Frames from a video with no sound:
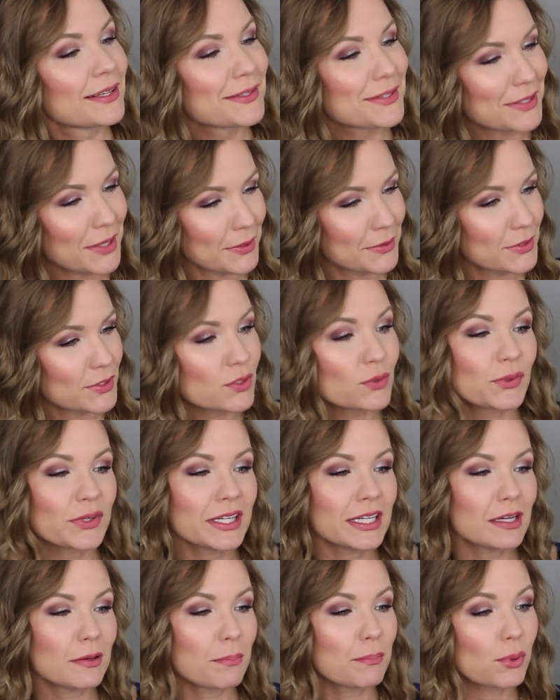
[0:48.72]

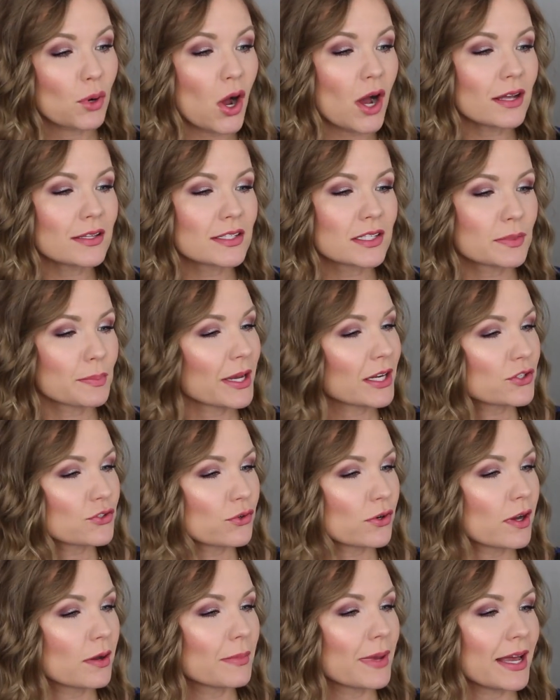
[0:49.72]
sunscreen, broad
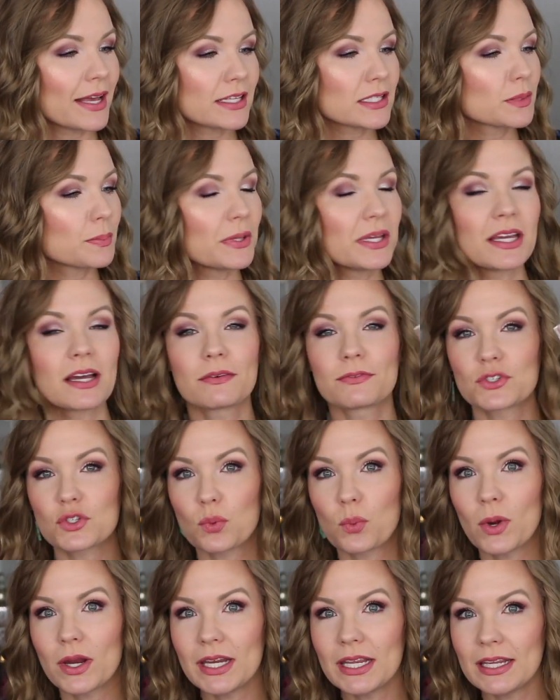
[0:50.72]
spectrum, SPF
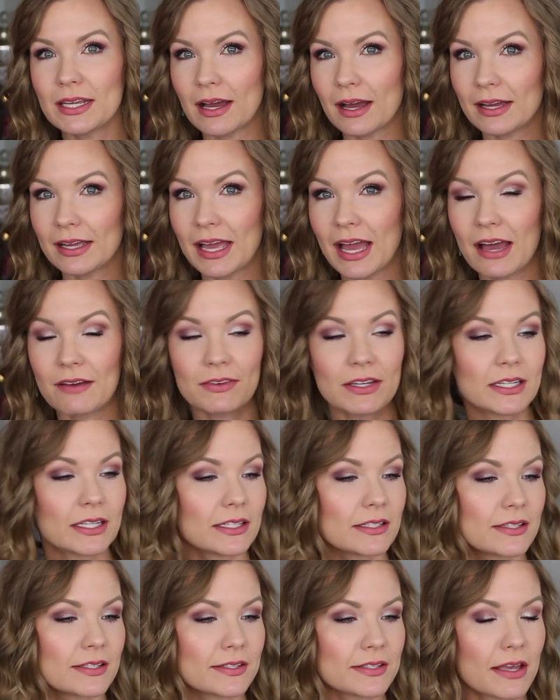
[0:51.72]
20. I have it
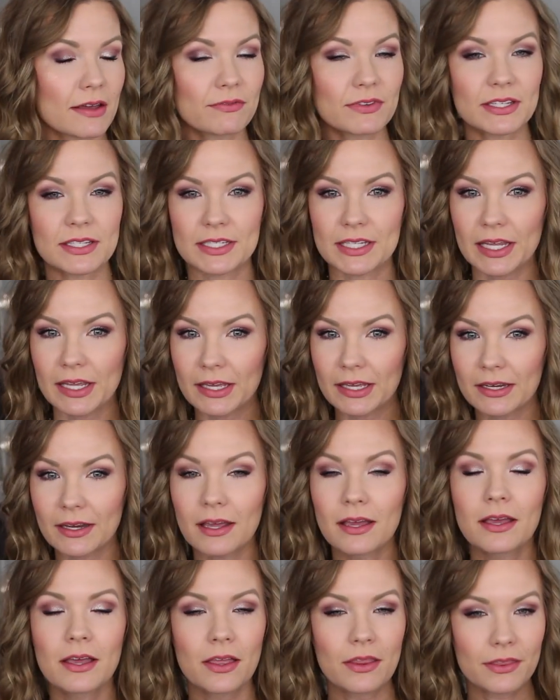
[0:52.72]
in
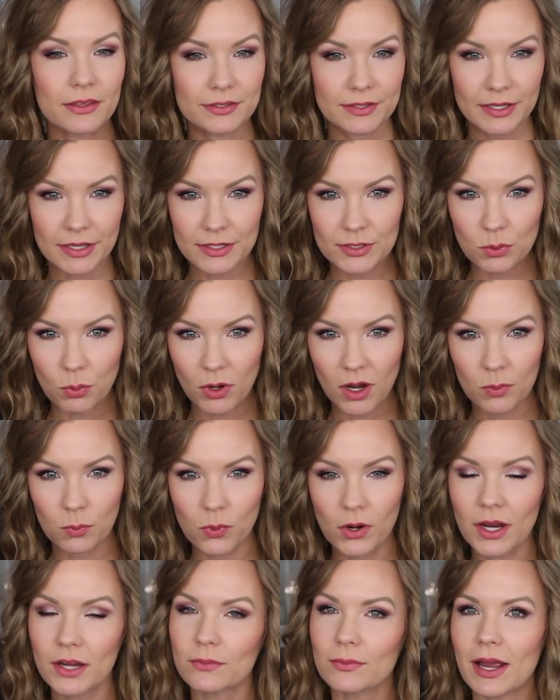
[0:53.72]
710. This is what I'm
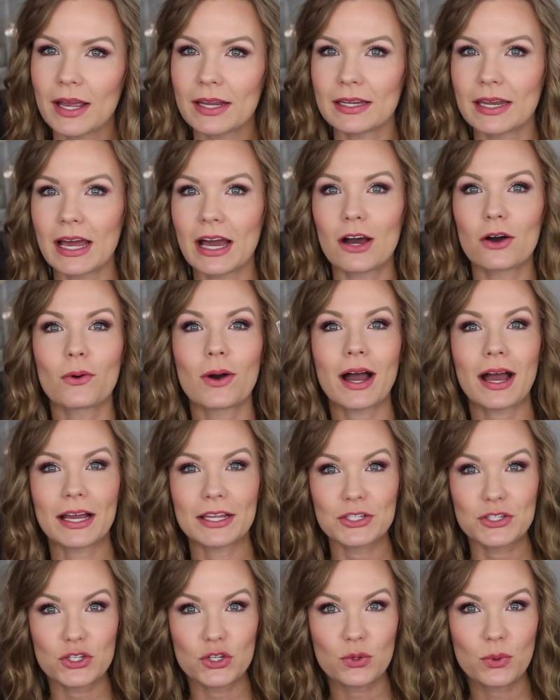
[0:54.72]
wearing right now. I
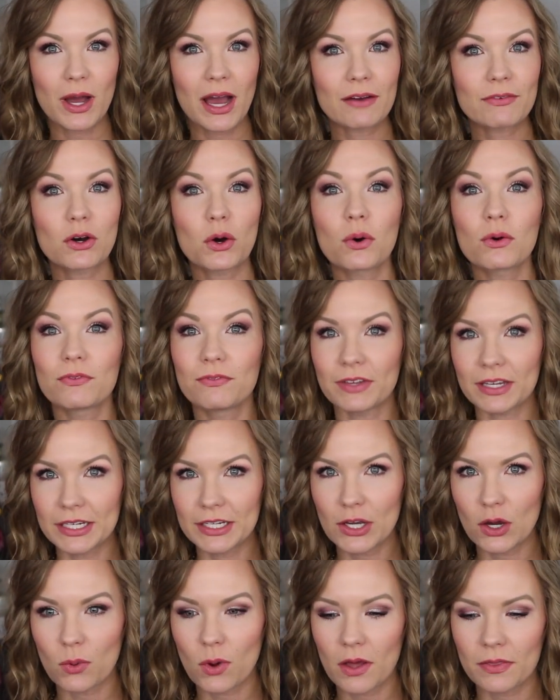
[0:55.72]
do have a whole
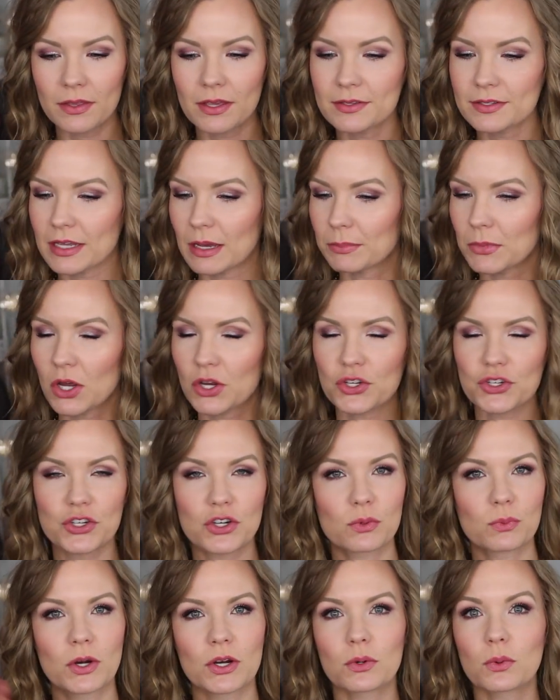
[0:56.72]
video on this. I'm not
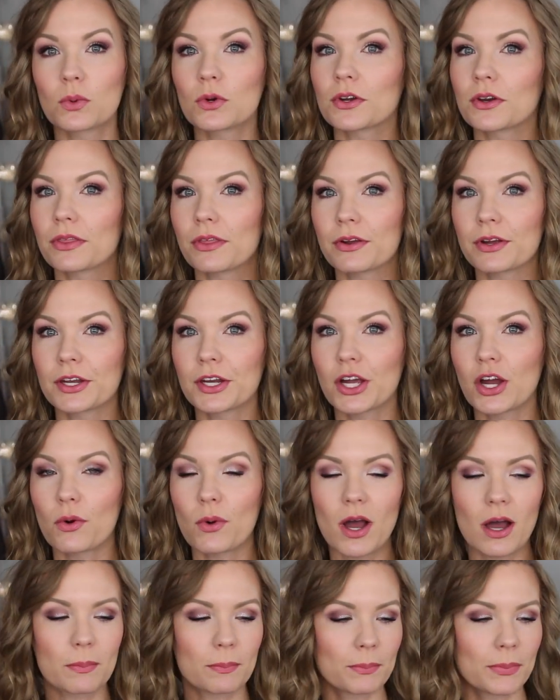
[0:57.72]
sure what order they're gonna go
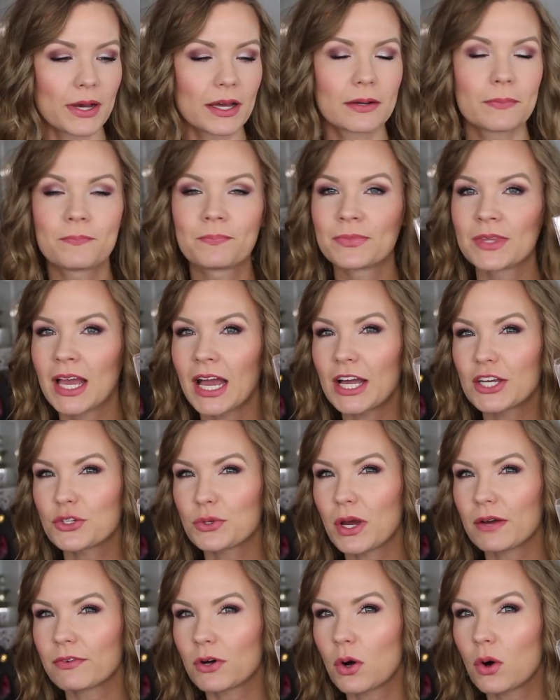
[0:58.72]
up, but I
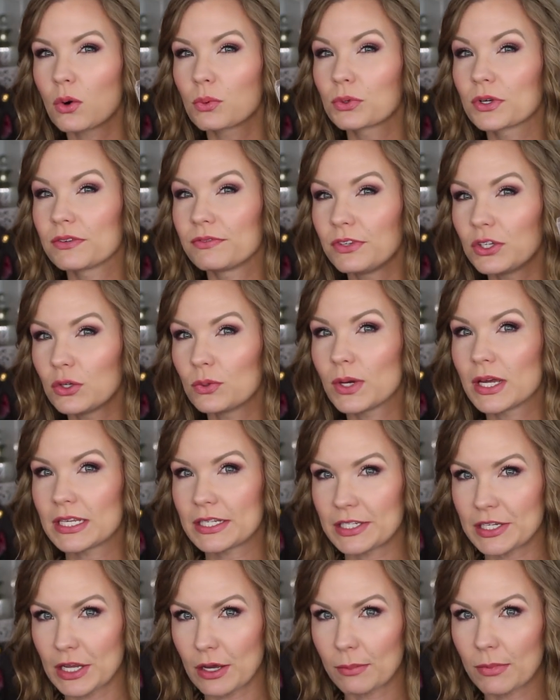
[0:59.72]
do have a whole review
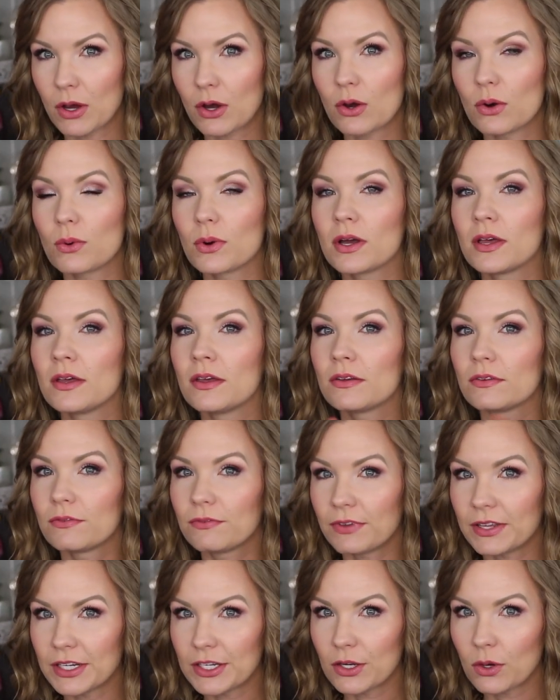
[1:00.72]
and demo
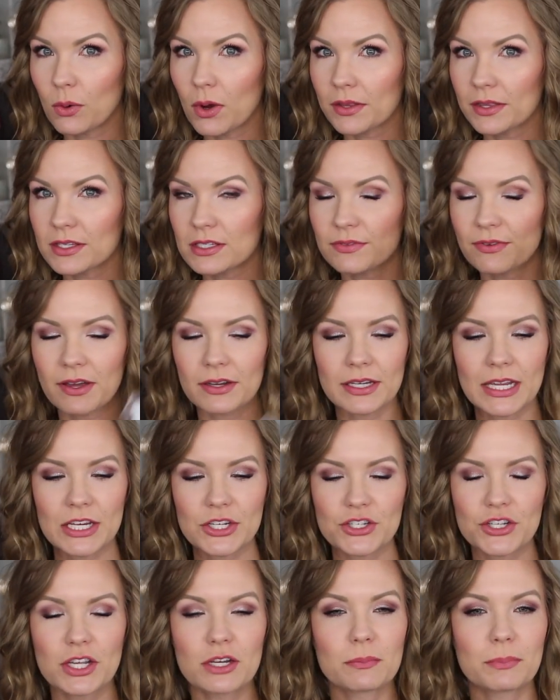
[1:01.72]
video on this
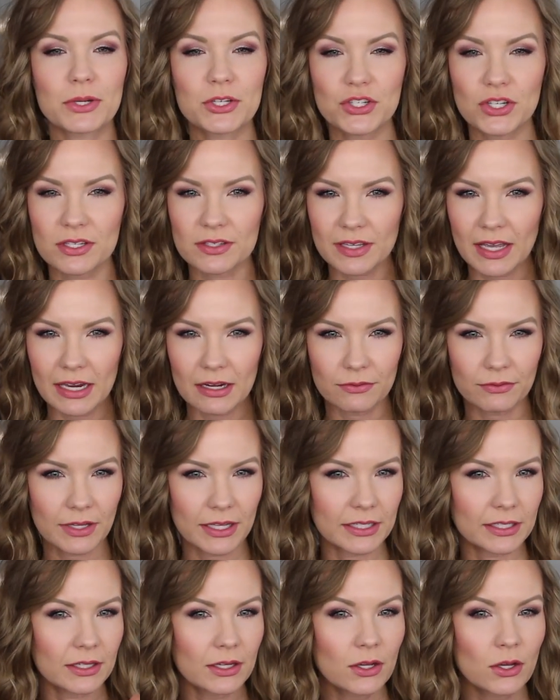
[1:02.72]
foundation, but just kind of
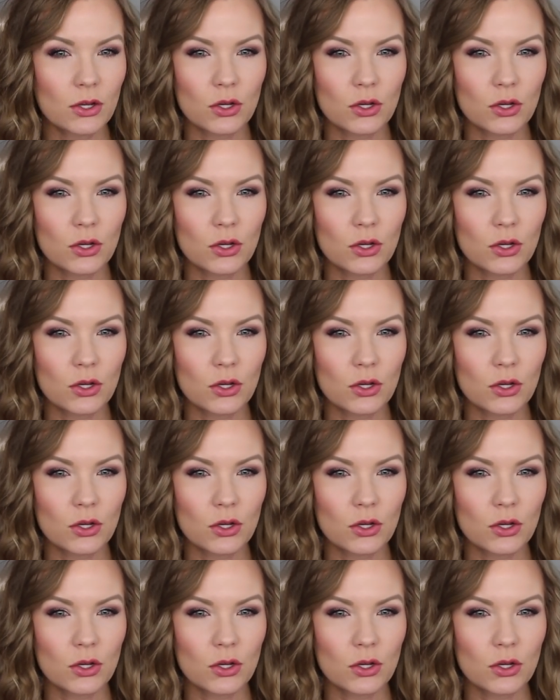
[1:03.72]
like